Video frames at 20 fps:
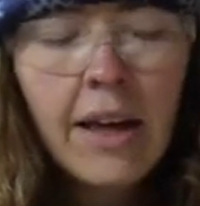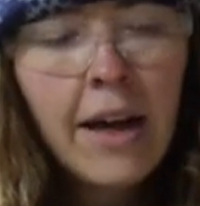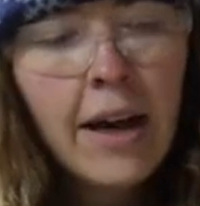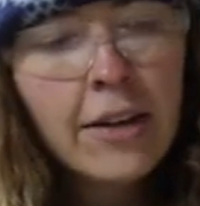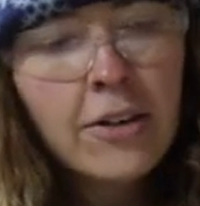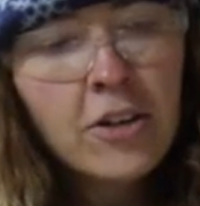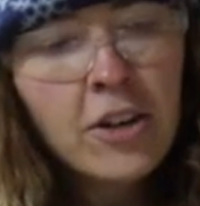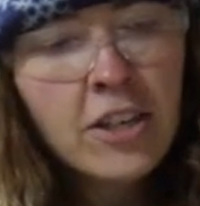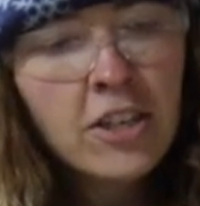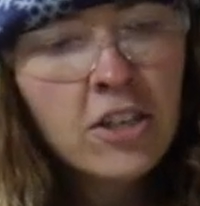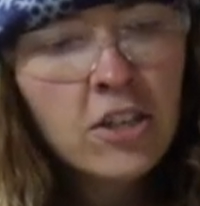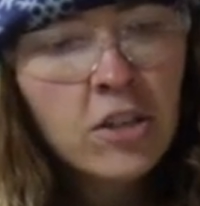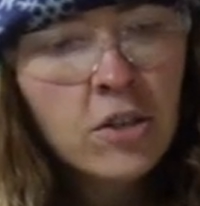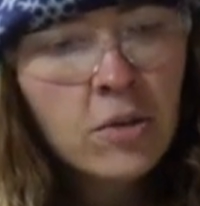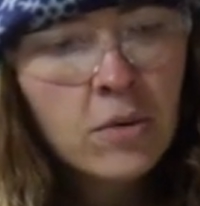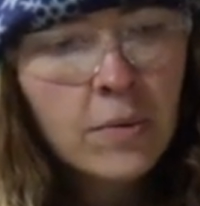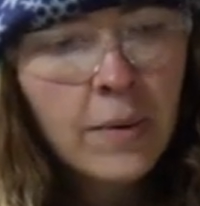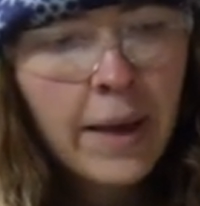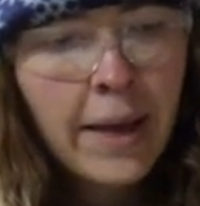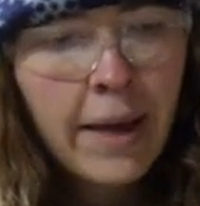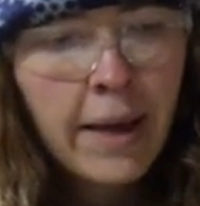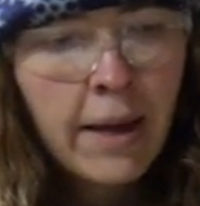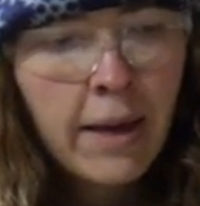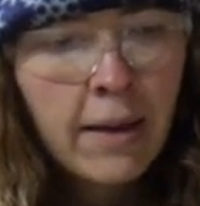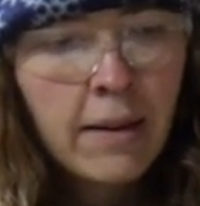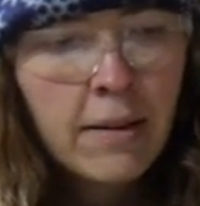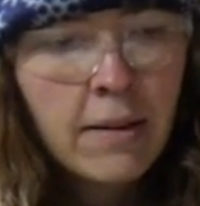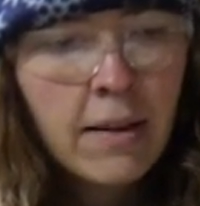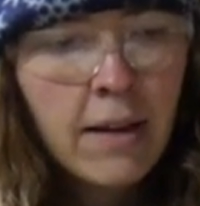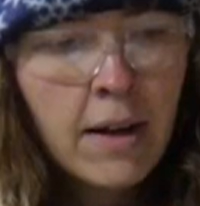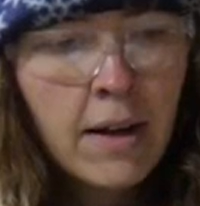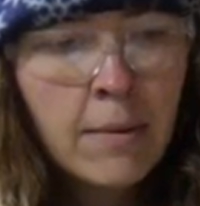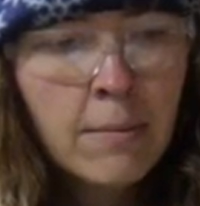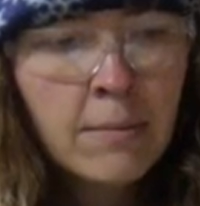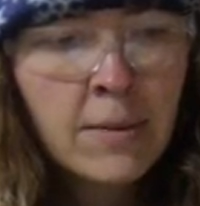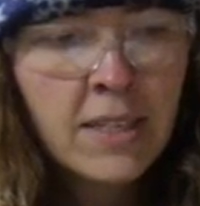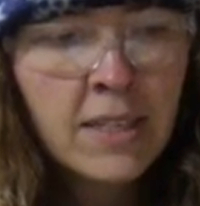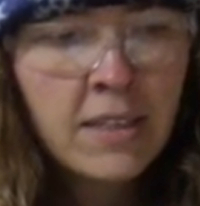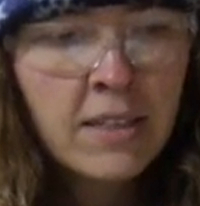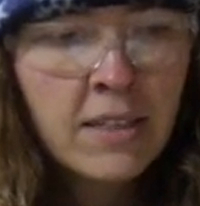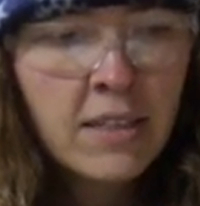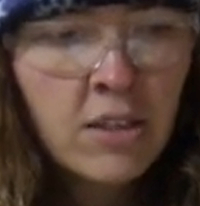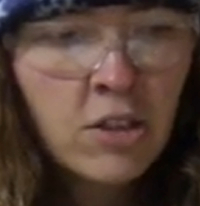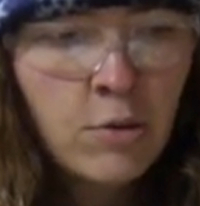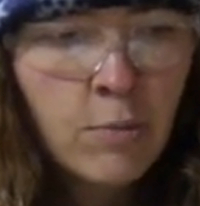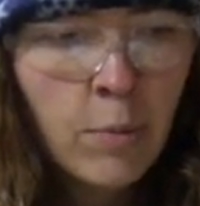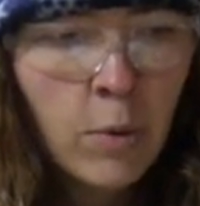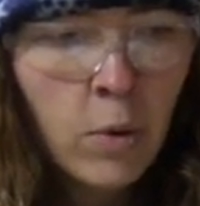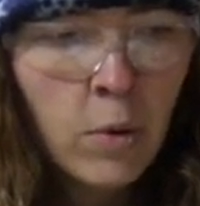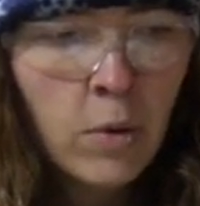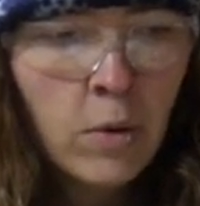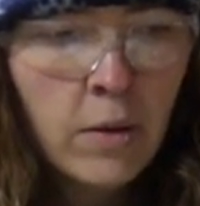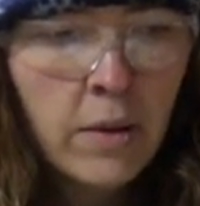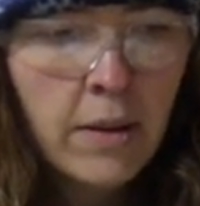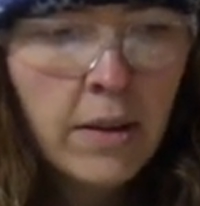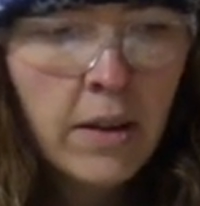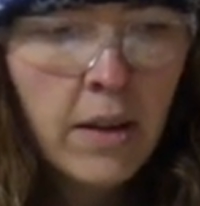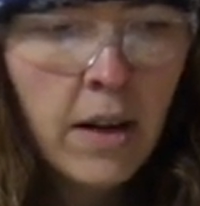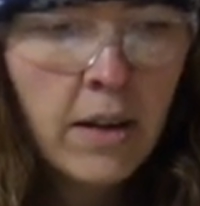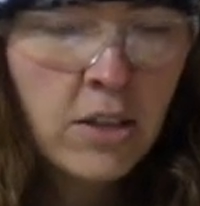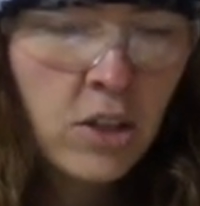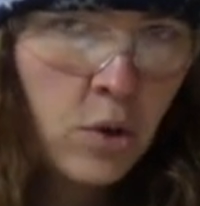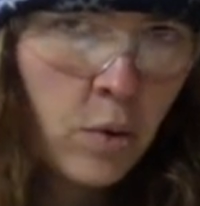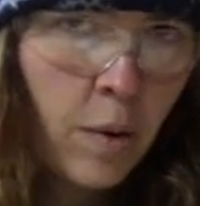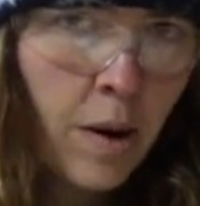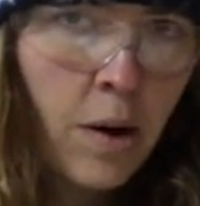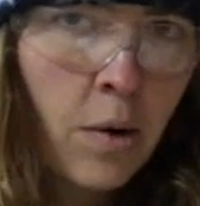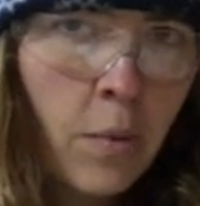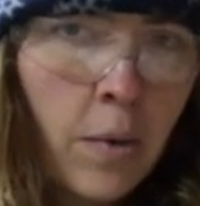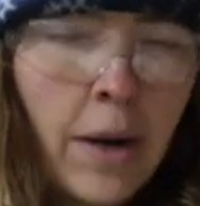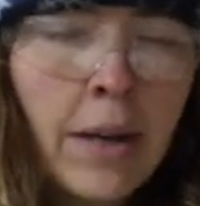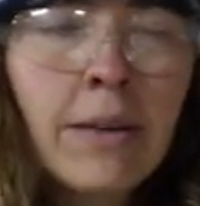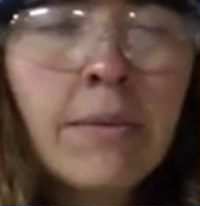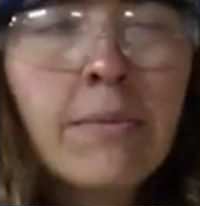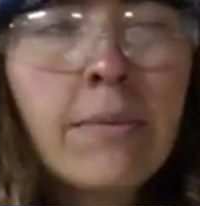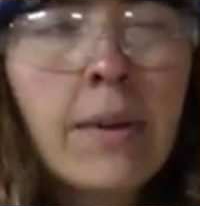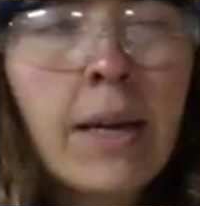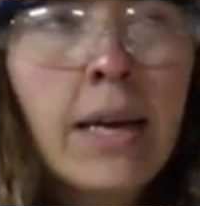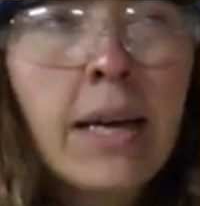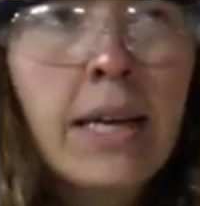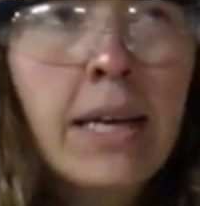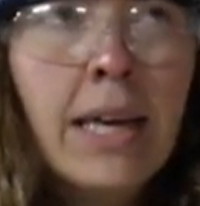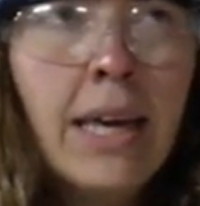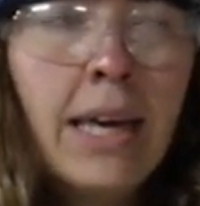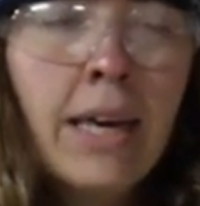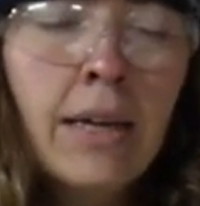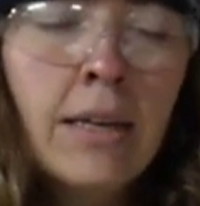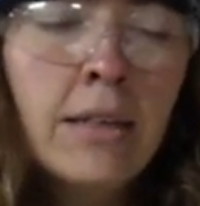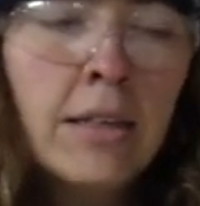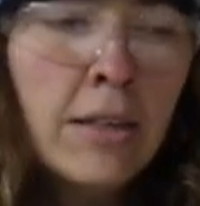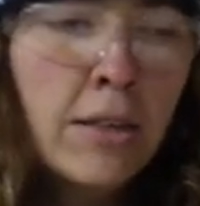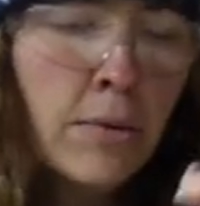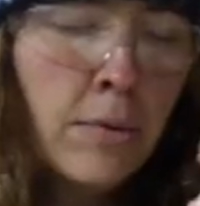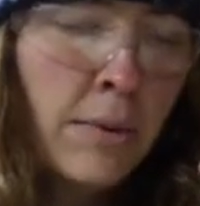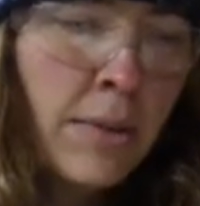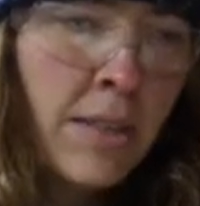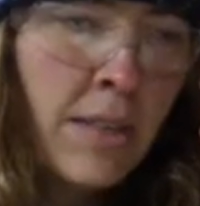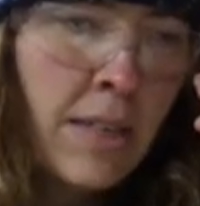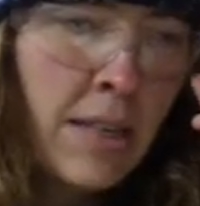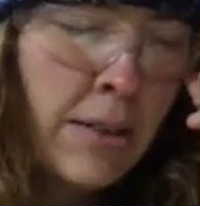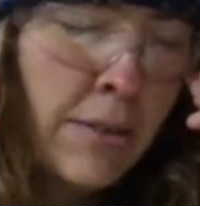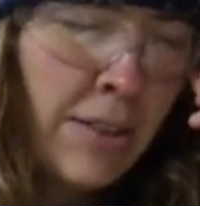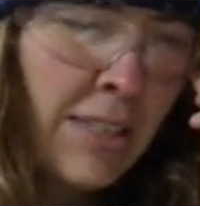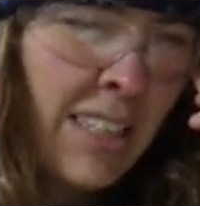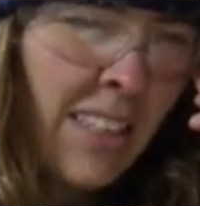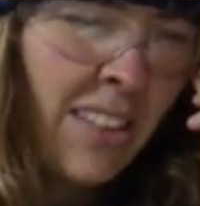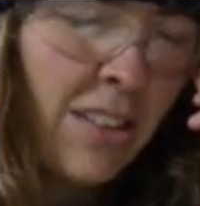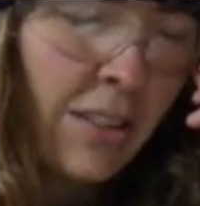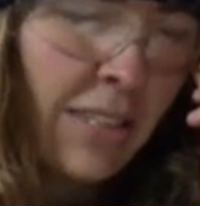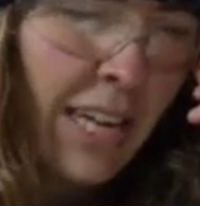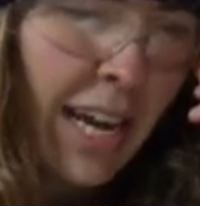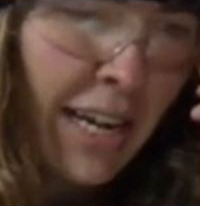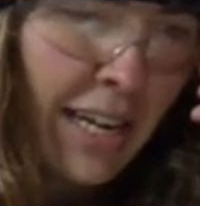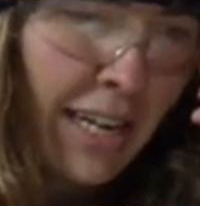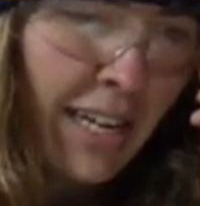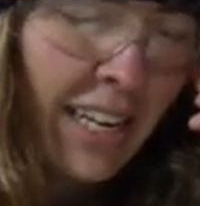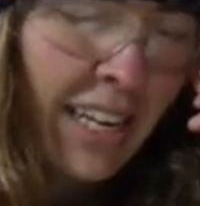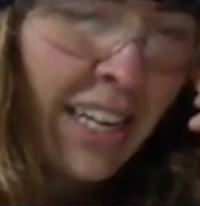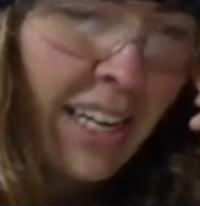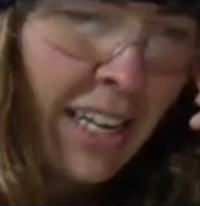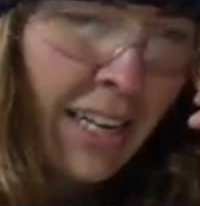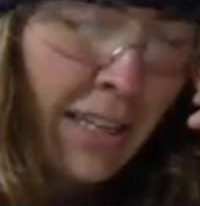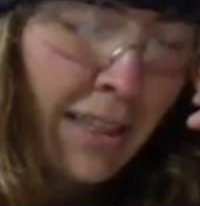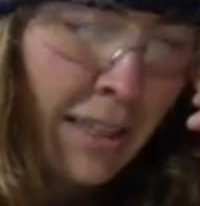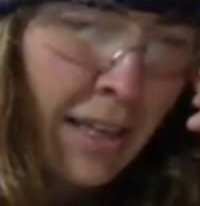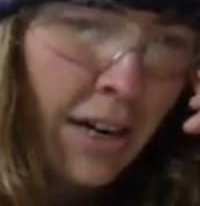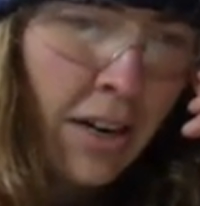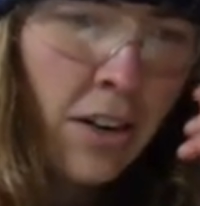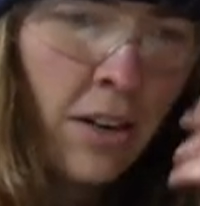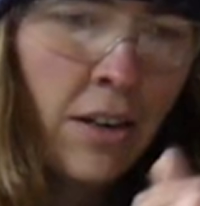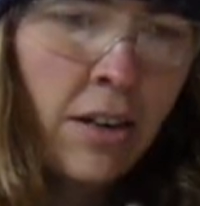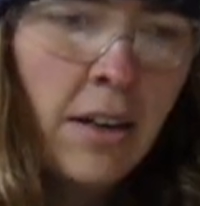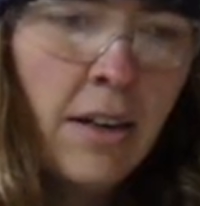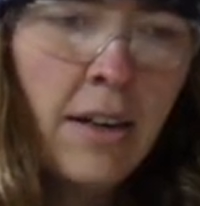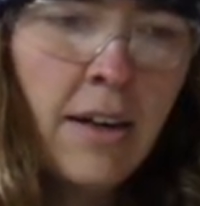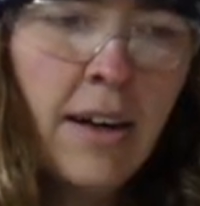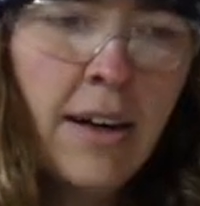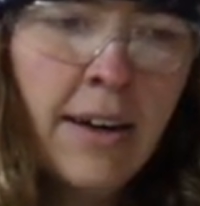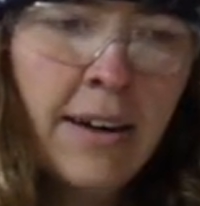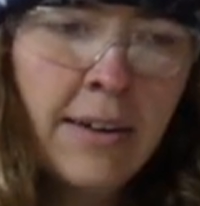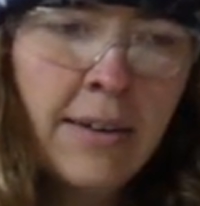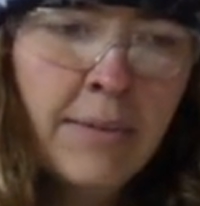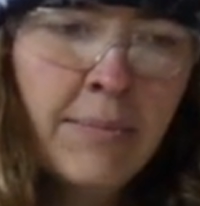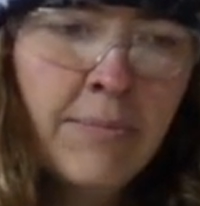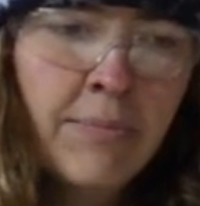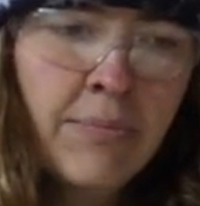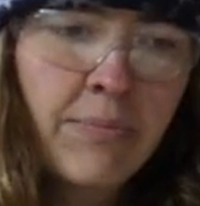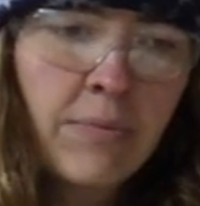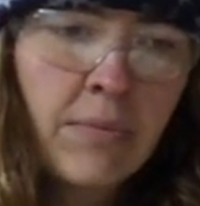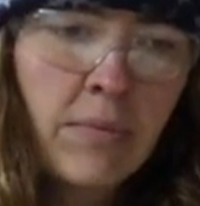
I tried to do a um, six inch bowl, a square one, and it was, it was a little tight getting it in there. Um,